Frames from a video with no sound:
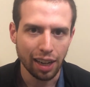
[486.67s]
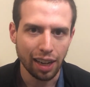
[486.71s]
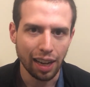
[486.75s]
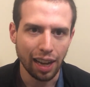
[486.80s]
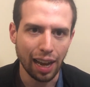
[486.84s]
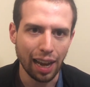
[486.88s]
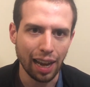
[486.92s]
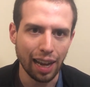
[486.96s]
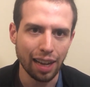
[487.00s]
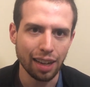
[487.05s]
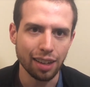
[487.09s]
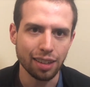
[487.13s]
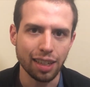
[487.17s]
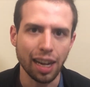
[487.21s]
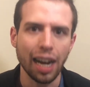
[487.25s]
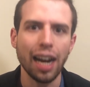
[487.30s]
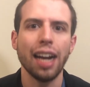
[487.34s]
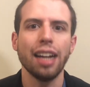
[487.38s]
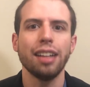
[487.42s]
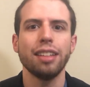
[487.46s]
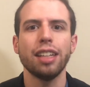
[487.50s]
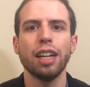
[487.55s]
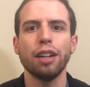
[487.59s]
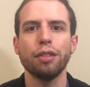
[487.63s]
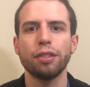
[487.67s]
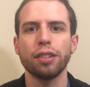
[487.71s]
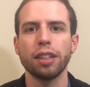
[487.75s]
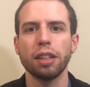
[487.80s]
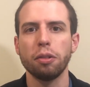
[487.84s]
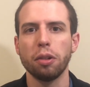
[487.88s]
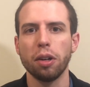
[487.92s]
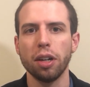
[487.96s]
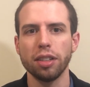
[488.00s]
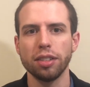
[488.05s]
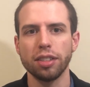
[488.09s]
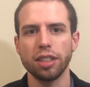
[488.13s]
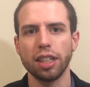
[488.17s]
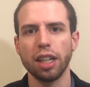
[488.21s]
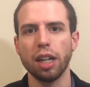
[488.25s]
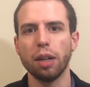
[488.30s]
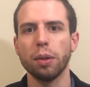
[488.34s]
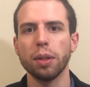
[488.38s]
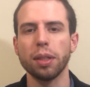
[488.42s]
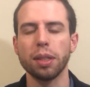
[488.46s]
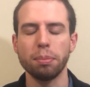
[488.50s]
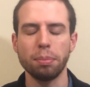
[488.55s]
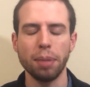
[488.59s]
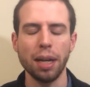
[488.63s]
and I definitely wanted to go
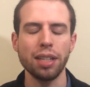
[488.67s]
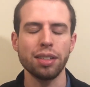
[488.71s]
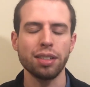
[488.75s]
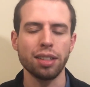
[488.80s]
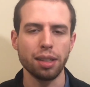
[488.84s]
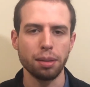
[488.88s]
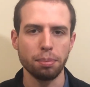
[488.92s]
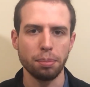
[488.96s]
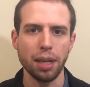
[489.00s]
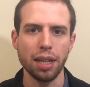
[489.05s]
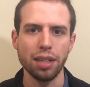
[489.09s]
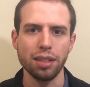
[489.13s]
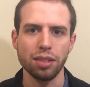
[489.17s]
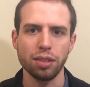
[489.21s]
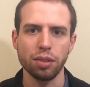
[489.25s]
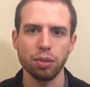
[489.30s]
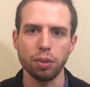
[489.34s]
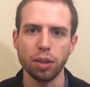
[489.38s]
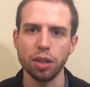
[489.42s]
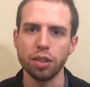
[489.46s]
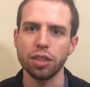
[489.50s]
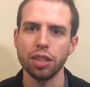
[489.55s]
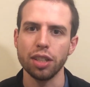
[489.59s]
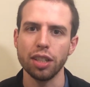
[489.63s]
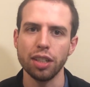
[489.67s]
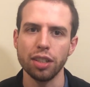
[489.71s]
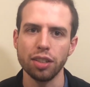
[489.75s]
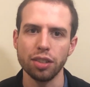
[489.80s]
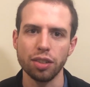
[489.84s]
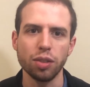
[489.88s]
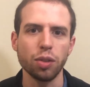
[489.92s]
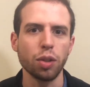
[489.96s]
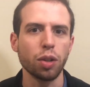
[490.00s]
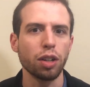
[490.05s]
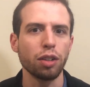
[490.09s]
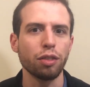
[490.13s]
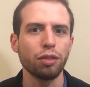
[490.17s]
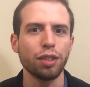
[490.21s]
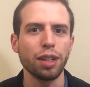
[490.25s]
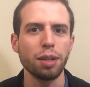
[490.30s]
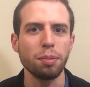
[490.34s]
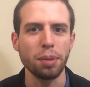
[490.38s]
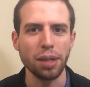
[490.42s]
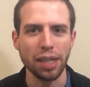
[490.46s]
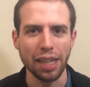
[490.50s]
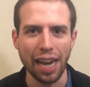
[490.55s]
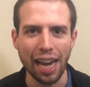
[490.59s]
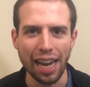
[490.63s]
with the best of the best, which is
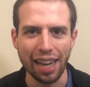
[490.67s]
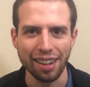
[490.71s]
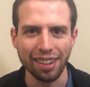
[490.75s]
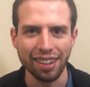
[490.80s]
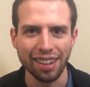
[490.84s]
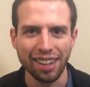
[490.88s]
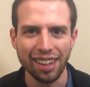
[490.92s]
NordVPN.